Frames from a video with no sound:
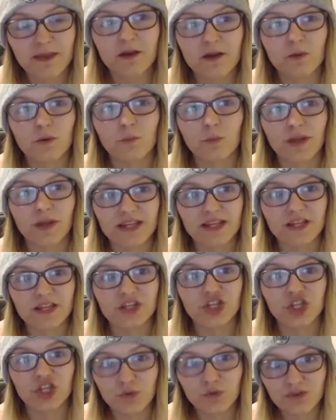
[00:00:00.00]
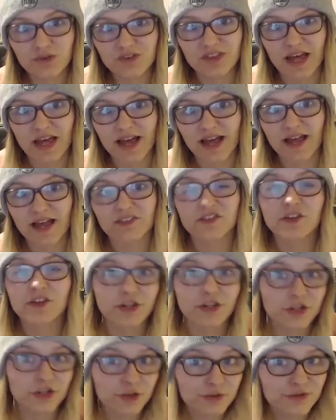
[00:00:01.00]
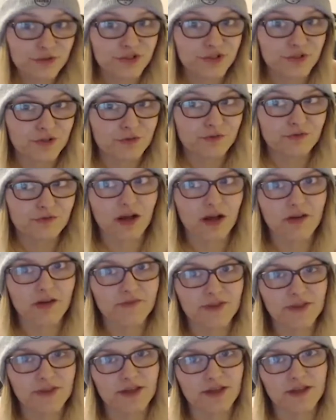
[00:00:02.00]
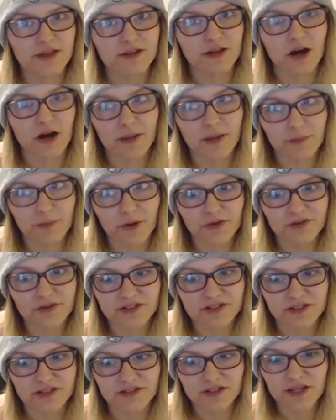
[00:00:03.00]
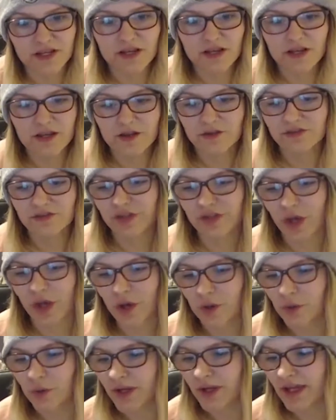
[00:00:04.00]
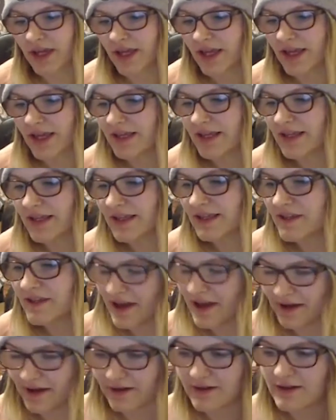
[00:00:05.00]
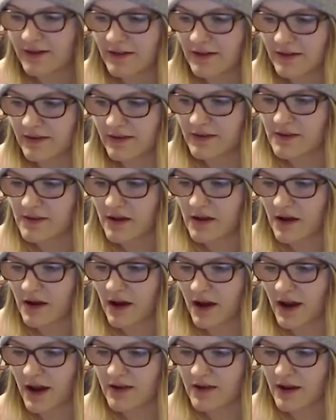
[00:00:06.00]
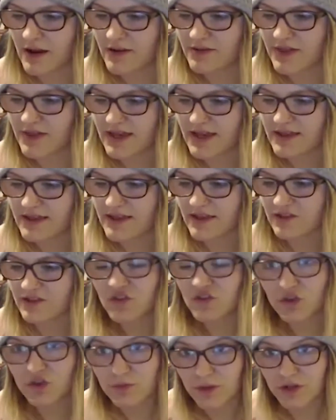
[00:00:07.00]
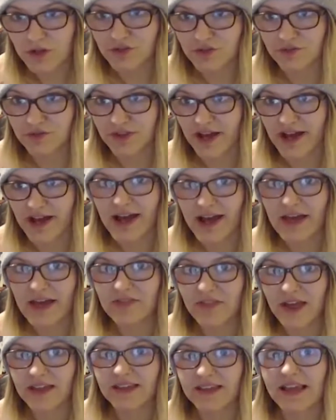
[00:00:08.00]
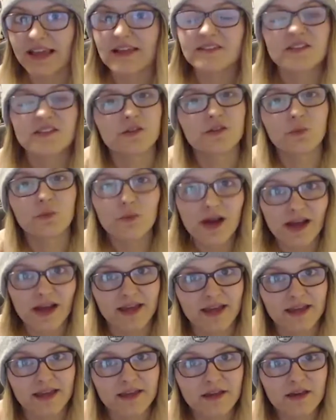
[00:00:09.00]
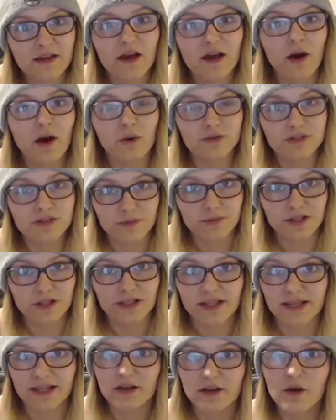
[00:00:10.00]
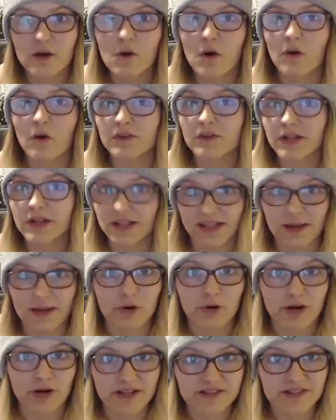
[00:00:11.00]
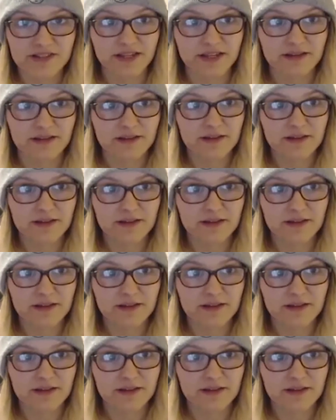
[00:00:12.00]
we use that as a conclusion rather than a hypothesis. So yeah, I think there's too much of that, and that gets in the way, ultimately, of collaborating.